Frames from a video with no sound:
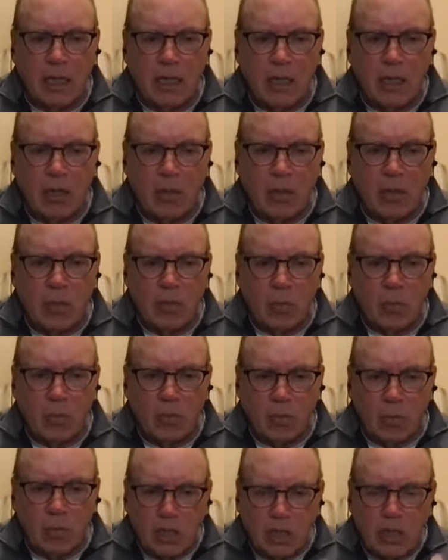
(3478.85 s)
oh
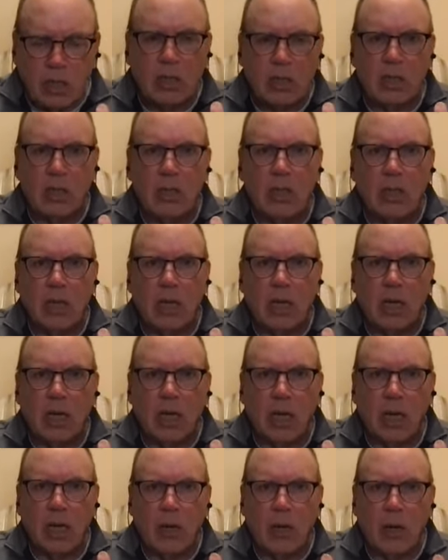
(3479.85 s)

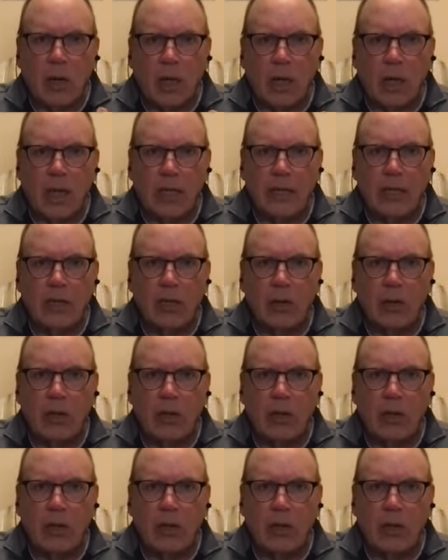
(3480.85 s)
oh i let go